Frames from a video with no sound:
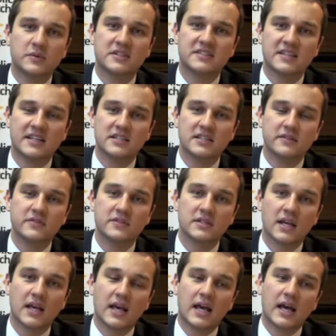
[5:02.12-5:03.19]
to incentives
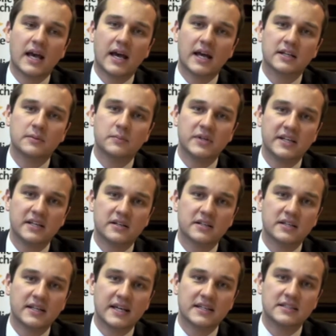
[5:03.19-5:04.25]
and completely
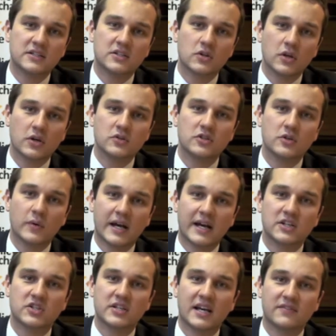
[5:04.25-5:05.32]
unconnected to those who
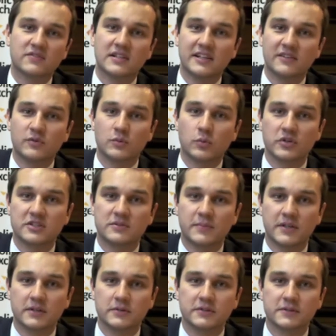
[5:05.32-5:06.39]
actually have to live with what is
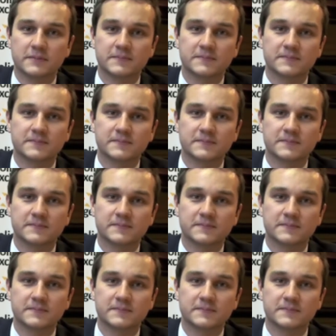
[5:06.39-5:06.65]
built.